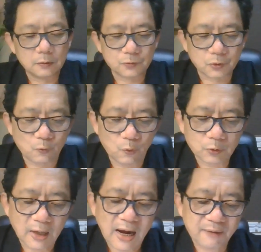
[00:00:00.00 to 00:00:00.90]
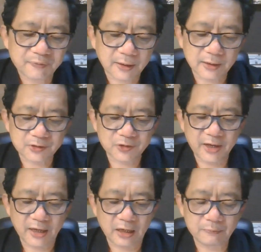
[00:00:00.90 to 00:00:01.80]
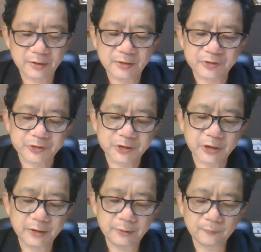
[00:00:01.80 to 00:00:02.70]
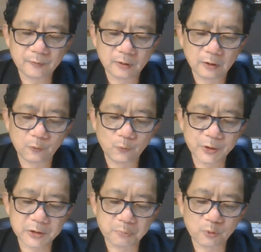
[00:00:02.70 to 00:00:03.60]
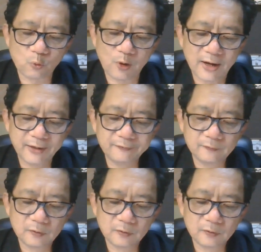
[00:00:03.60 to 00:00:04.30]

The word after his name is Zheng, which proves